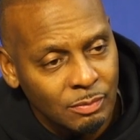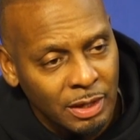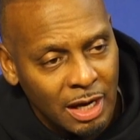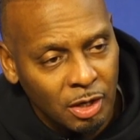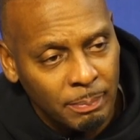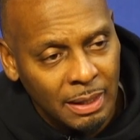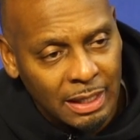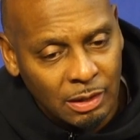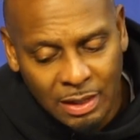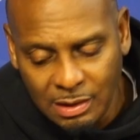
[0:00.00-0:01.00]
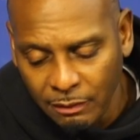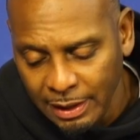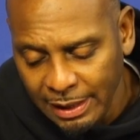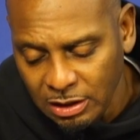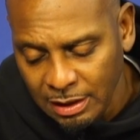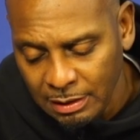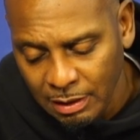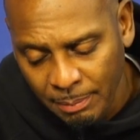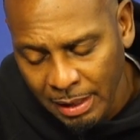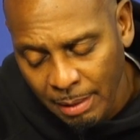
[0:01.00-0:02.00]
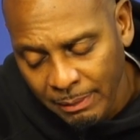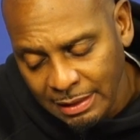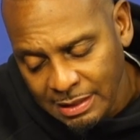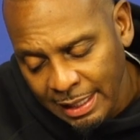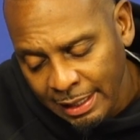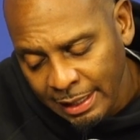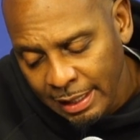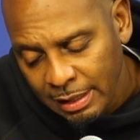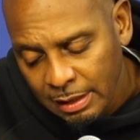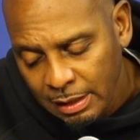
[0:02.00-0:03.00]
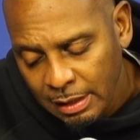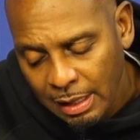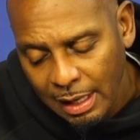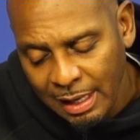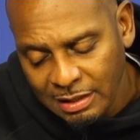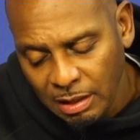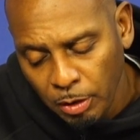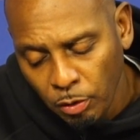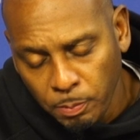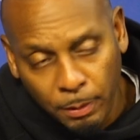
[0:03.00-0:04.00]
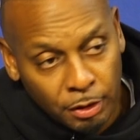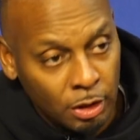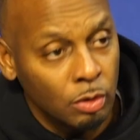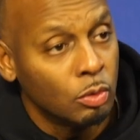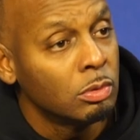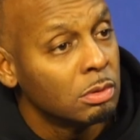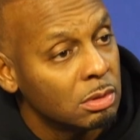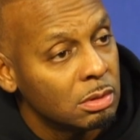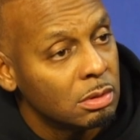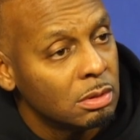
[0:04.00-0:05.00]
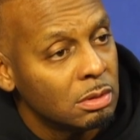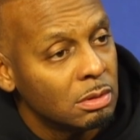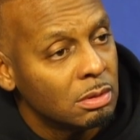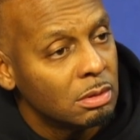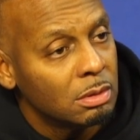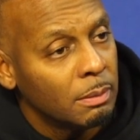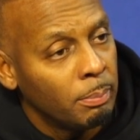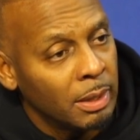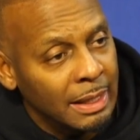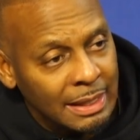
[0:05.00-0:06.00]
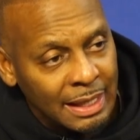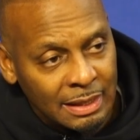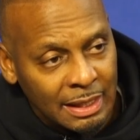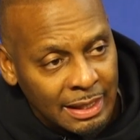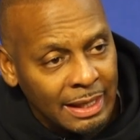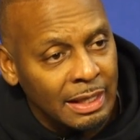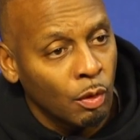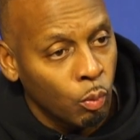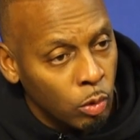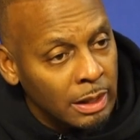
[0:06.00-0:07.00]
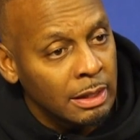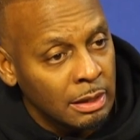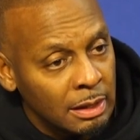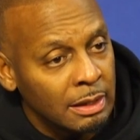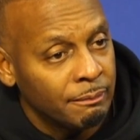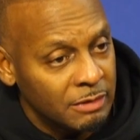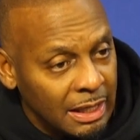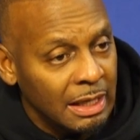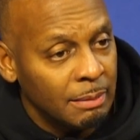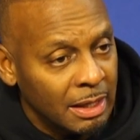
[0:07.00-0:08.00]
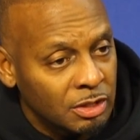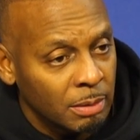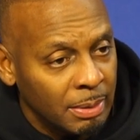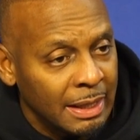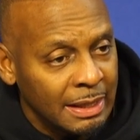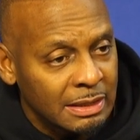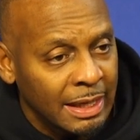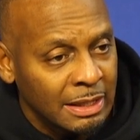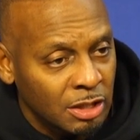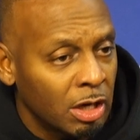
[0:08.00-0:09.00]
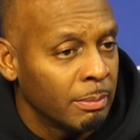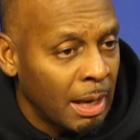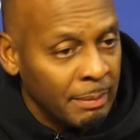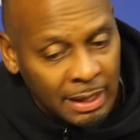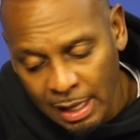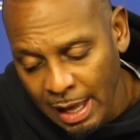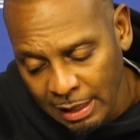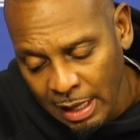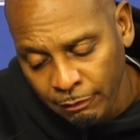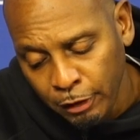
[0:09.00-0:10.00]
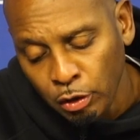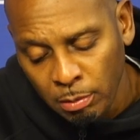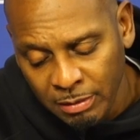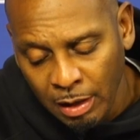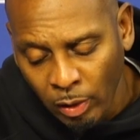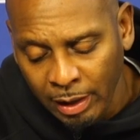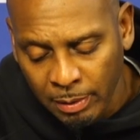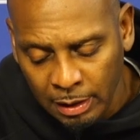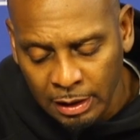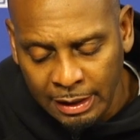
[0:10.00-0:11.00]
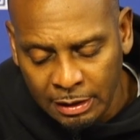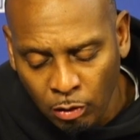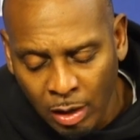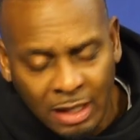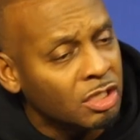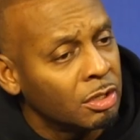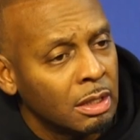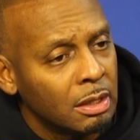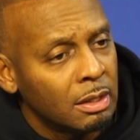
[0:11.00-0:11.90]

We're not going to be like the rest of the nation. I mean, I'm not saying that SMU is Purdue, but at the end of the day, they're a really good team that should be in the NCAA tournament. I mean, I, I view them that way by looking at their roster.